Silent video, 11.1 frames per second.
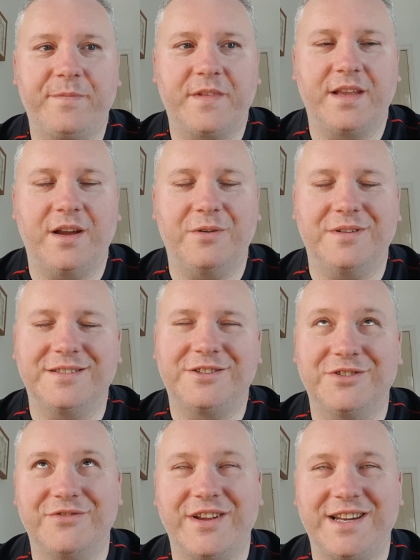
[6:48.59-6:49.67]
know,
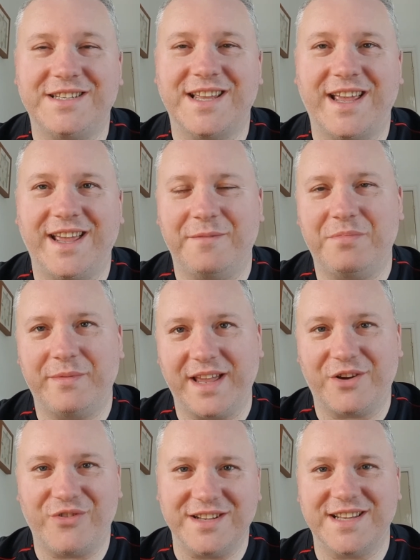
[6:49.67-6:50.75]
shouldn't really say it and probably
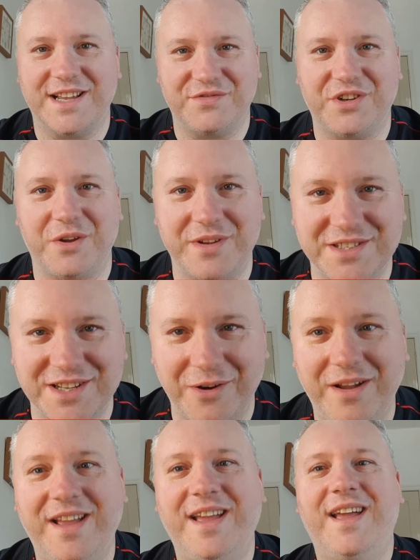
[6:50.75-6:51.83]
get criticised for doing so.